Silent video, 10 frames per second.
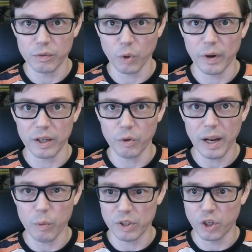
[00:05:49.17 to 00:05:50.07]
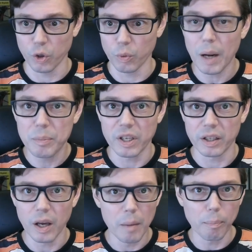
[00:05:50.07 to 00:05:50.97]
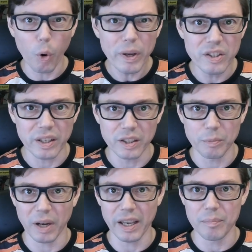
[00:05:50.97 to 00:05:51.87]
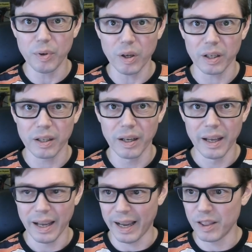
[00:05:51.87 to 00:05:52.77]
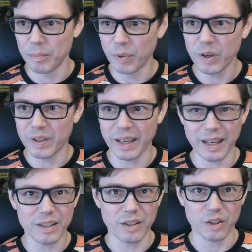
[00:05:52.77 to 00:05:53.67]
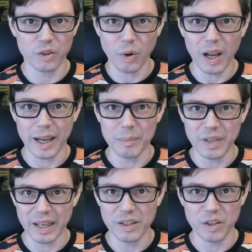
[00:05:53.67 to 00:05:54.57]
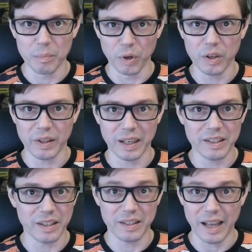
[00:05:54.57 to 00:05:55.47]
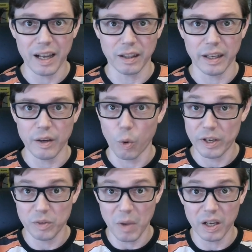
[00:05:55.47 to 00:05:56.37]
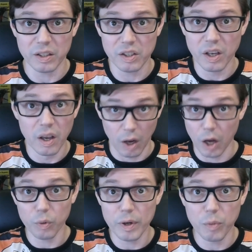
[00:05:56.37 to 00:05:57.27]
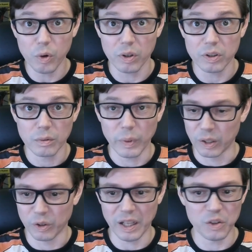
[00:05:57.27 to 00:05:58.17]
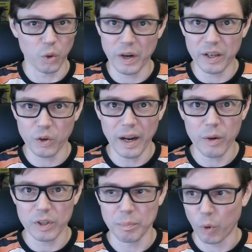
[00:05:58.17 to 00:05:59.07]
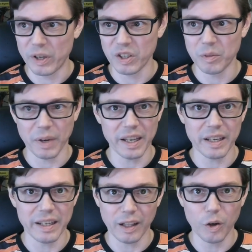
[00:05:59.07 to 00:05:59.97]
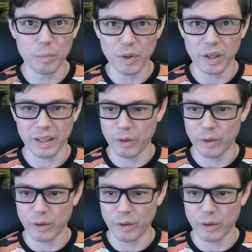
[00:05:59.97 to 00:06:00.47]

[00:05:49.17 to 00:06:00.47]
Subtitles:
of Dorian Gray was corrupted, poisoned by a book. And the book that gets described is the book that is exactly Huysmans' A Rebours. We learn that Dorian Gray was poisoned by a yellow book.